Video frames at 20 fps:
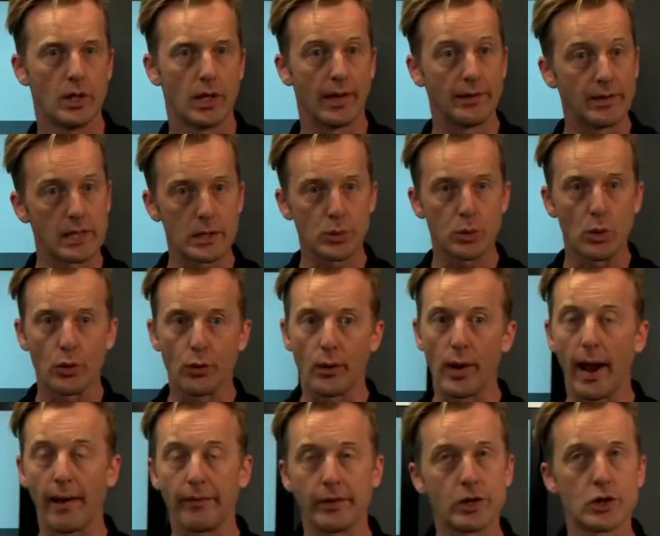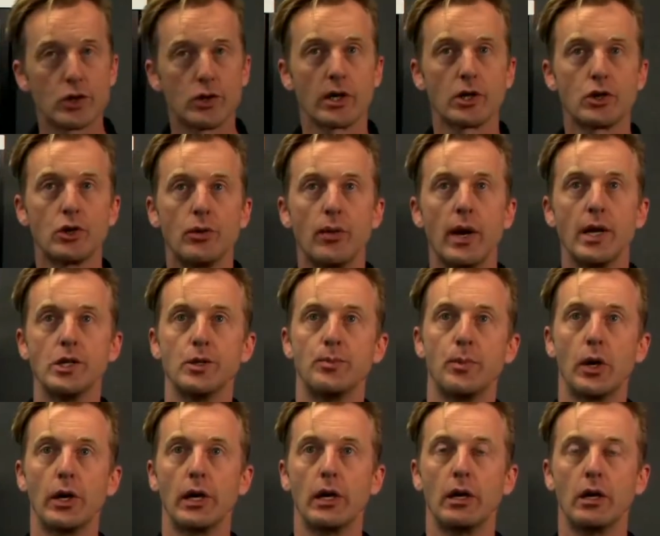And this will create the structure around your
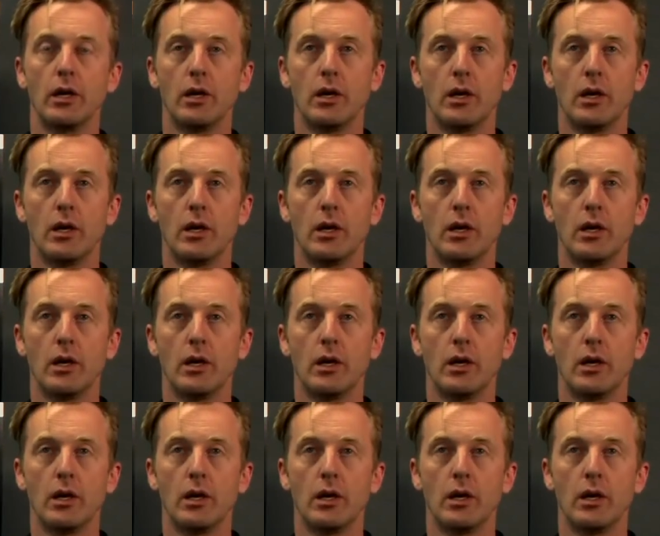body.